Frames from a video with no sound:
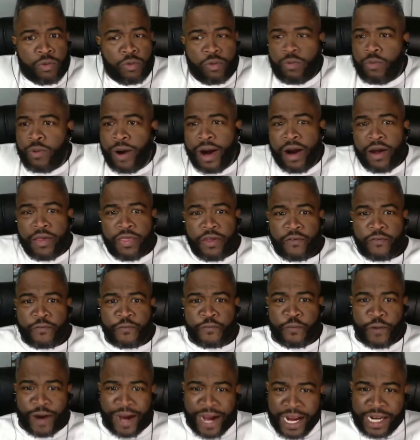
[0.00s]
where are the
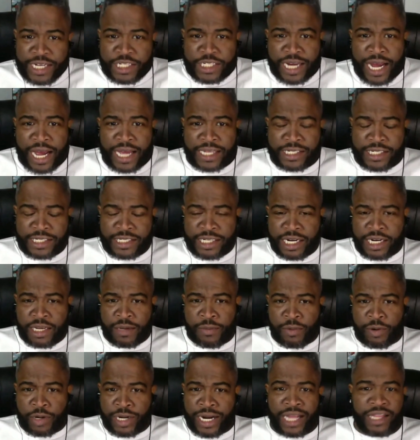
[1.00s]
franchises anymore?